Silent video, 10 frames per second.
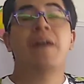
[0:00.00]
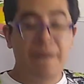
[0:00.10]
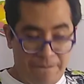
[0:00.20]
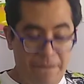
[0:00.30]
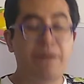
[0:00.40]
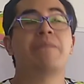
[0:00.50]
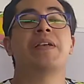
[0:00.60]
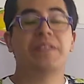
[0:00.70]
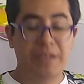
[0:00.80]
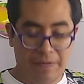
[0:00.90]

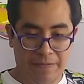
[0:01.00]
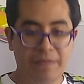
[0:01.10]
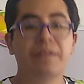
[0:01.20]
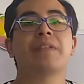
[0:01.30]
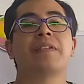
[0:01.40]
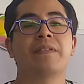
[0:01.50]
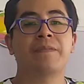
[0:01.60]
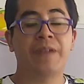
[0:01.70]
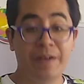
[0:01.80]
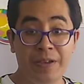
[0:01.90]
Affirmative.
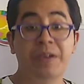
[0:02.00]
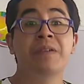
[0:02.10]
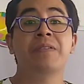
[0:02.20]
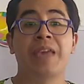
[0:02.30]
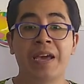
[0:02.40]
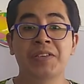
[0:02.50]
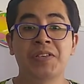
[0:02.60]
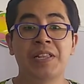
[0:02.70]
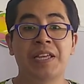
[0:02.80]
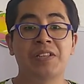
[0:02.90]
Very good,
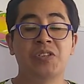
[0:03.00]
excellent.